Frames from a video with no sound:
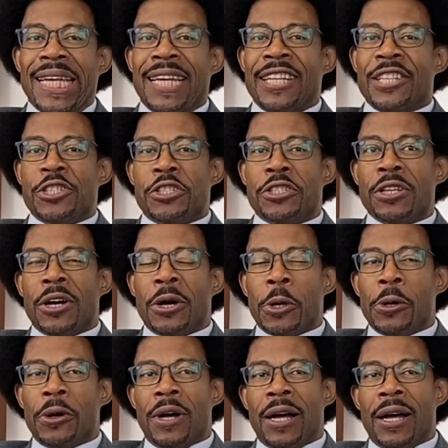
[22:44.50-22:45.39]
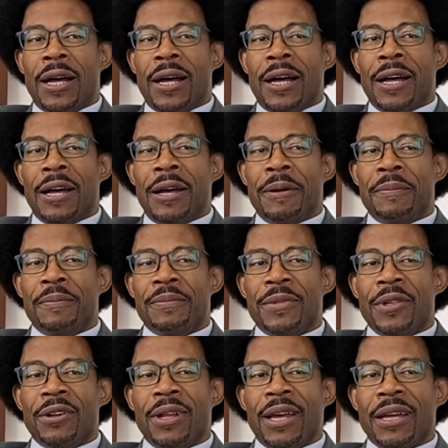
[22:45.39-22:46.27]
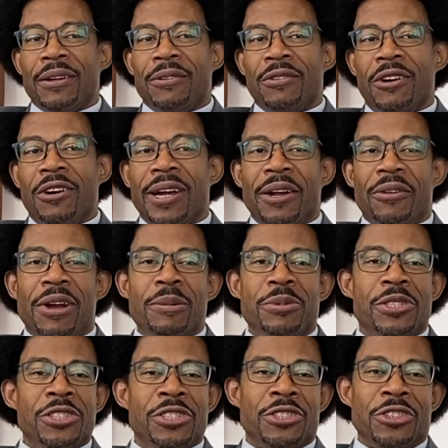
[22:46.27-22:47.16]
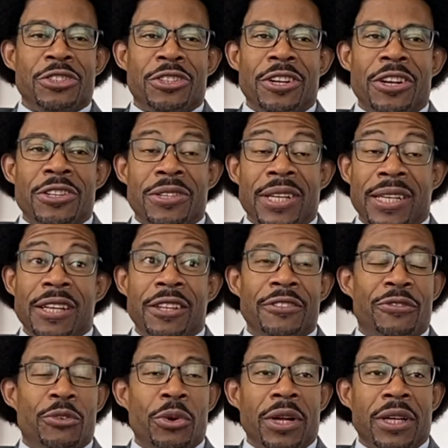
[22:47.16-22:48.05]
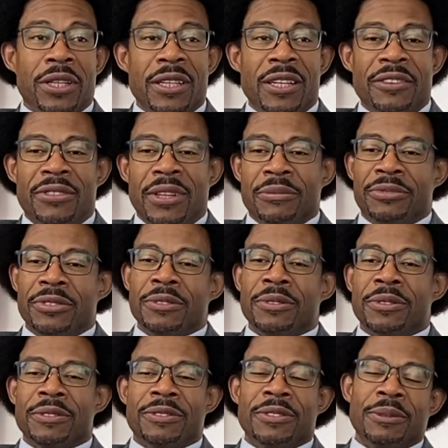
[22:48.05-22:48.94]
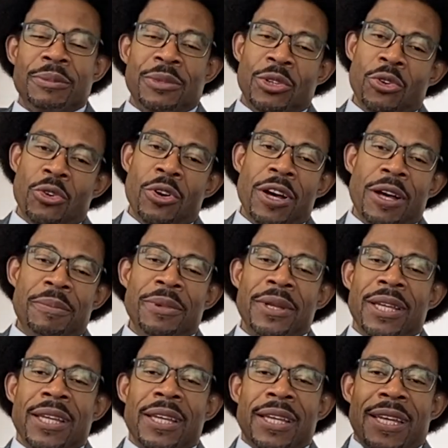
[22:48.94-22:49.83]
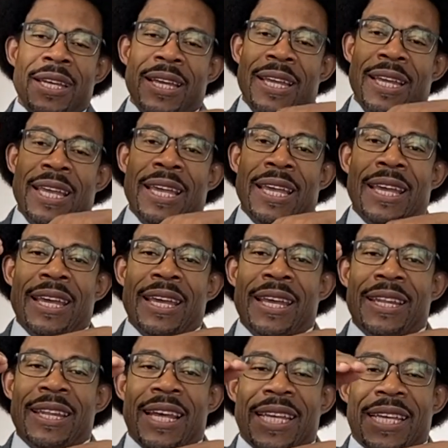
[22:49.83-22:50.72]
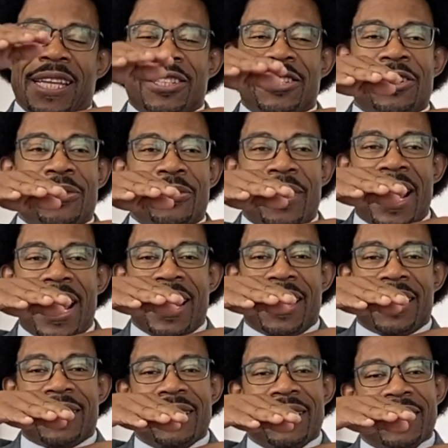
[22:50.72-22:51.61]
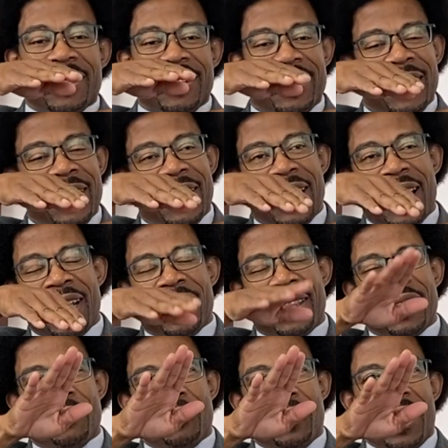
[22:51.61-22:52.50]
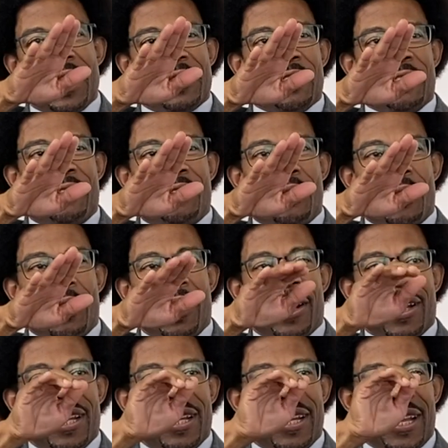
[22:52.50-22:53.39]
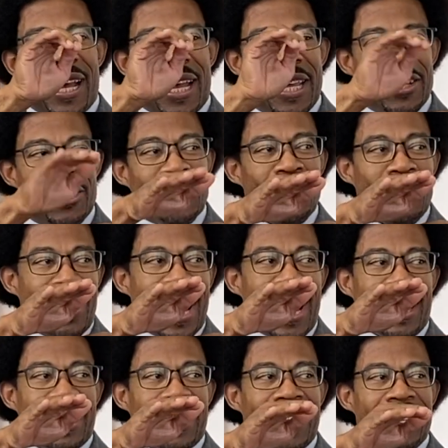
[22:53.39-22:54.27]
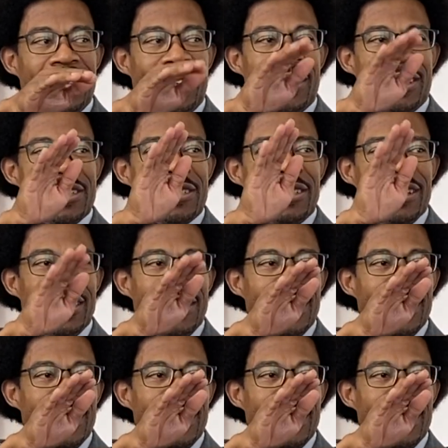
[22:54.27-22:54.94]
And so um, they're like, all right, Robinson's your turn. So I get on the forklift, boom, boom, boom, go up, and I get to the rack and I raise the fork and I hit the rack and you hear this,